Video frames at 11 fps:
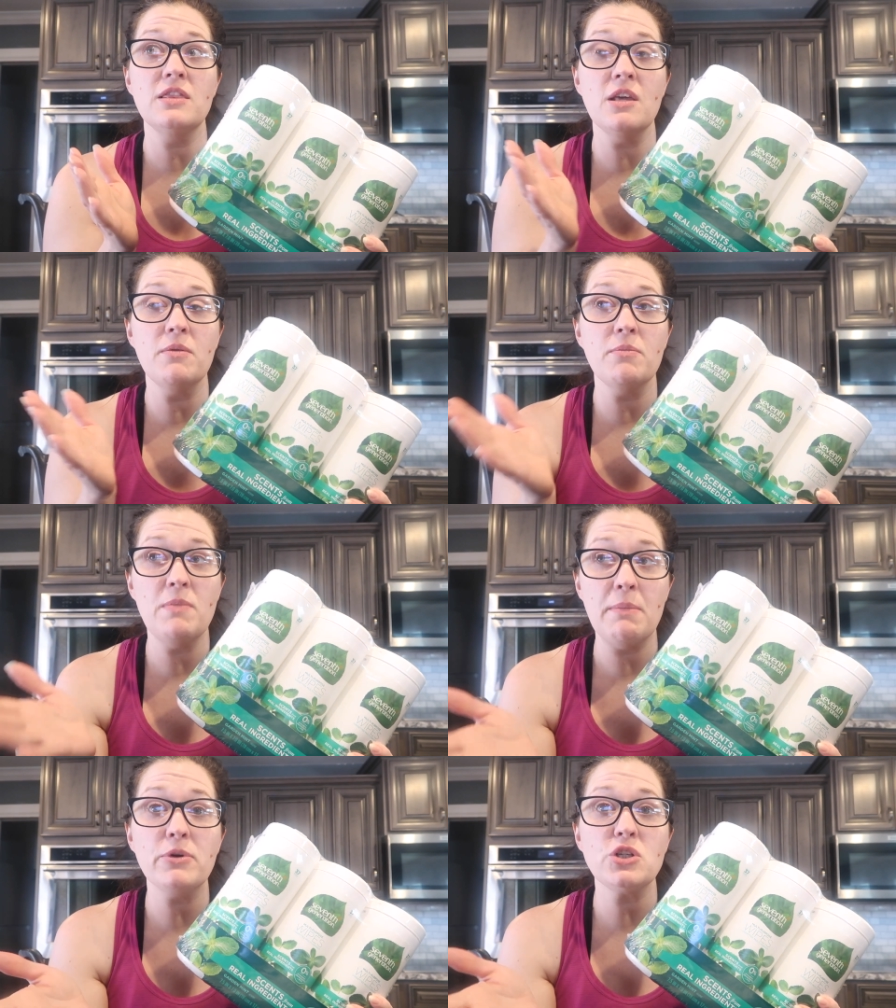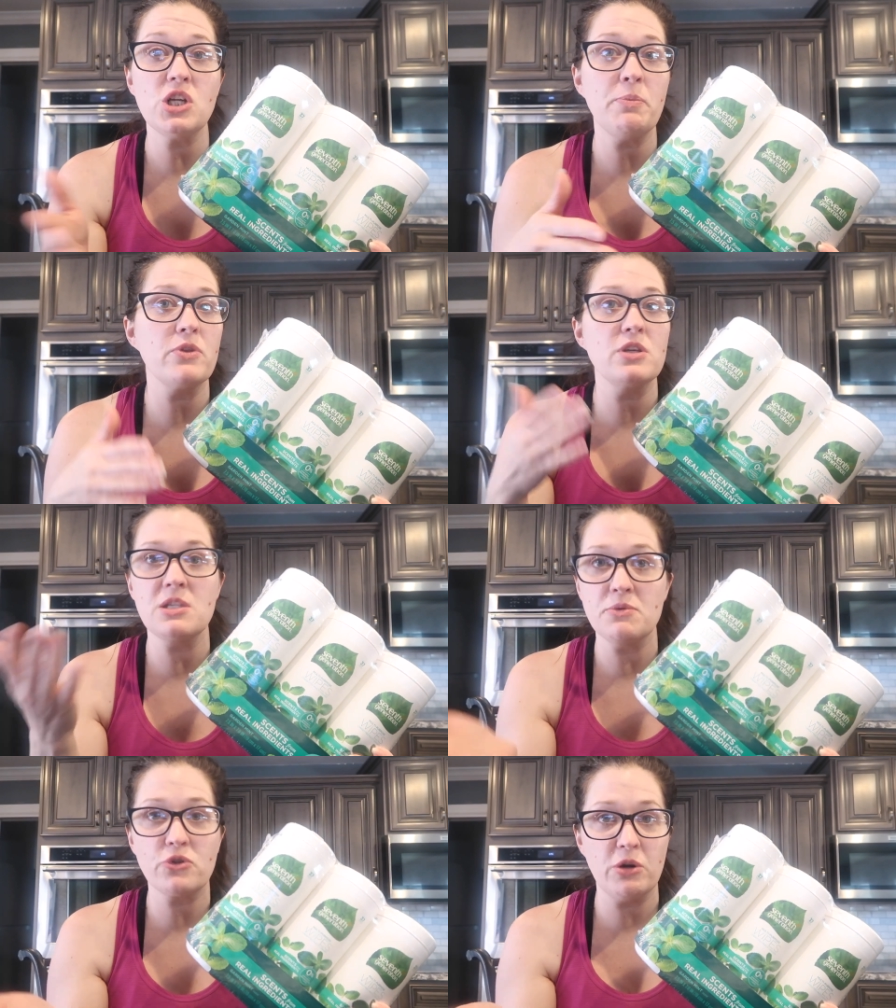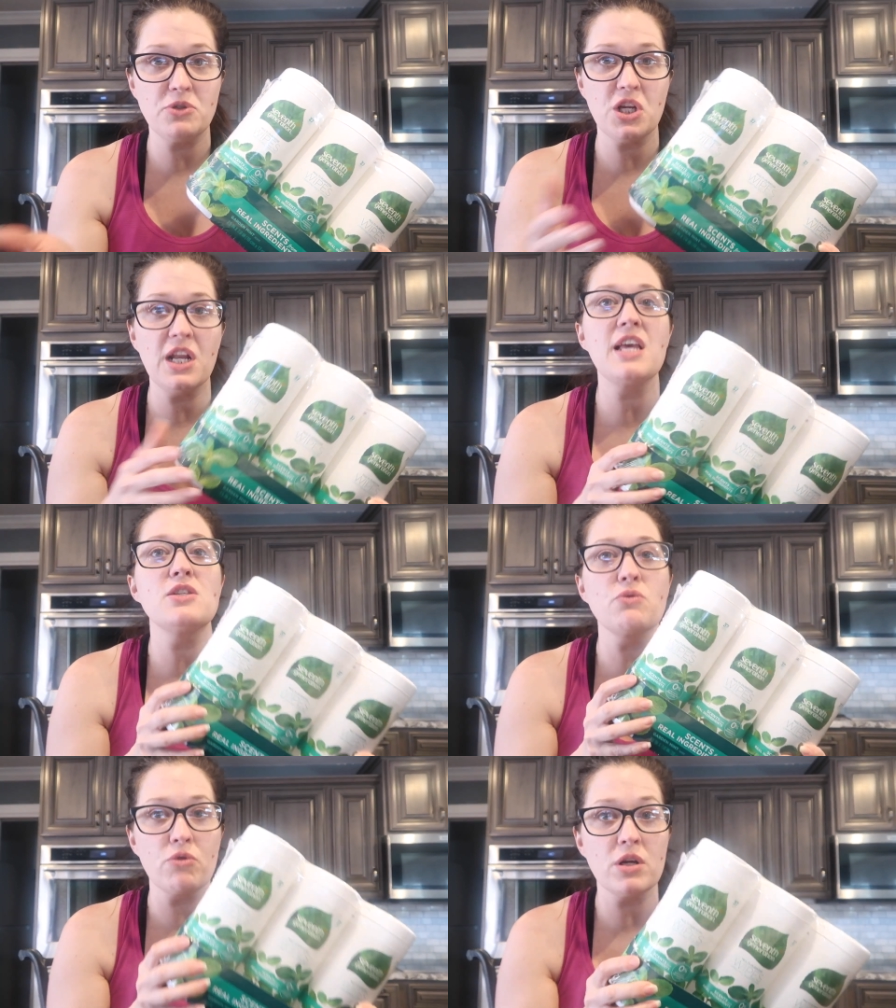the membership or the subscription
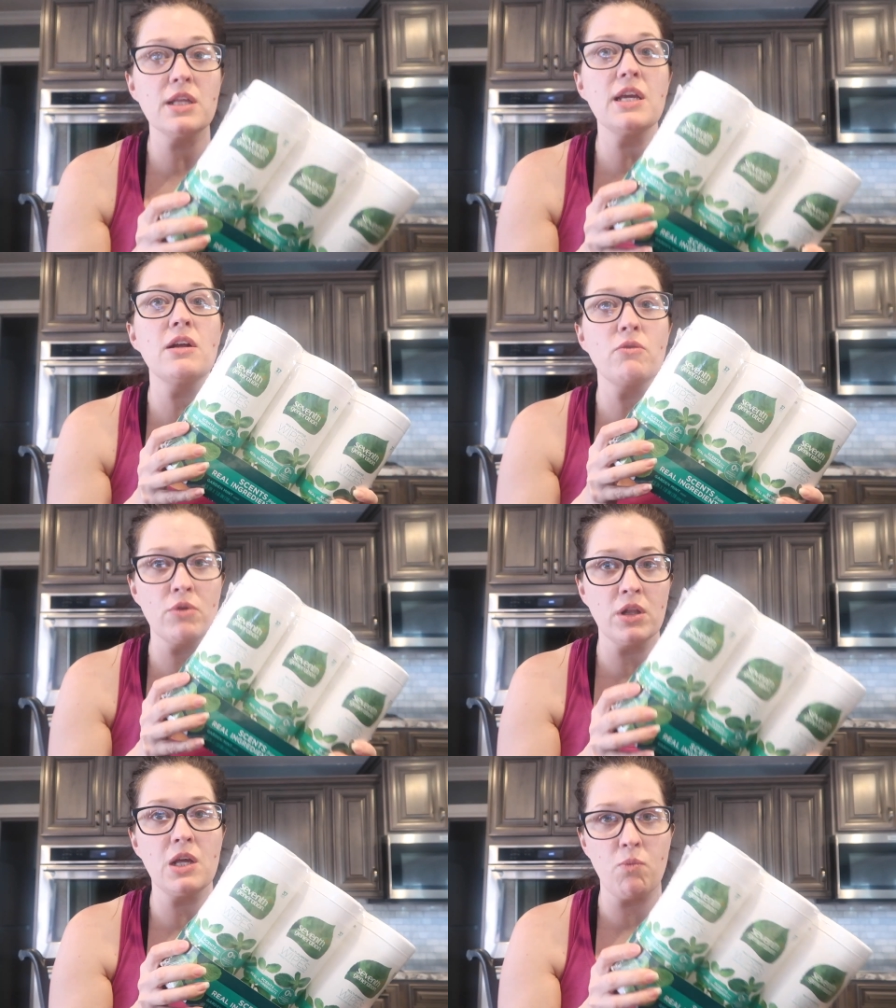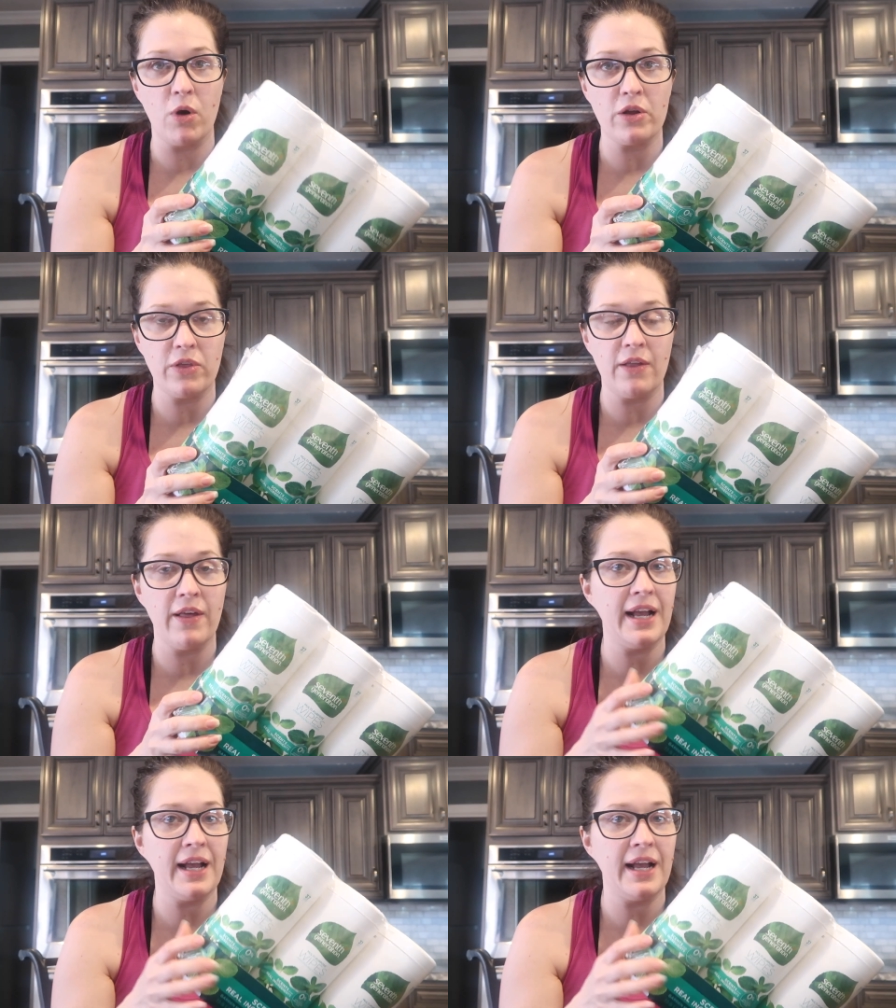is really, really worth it.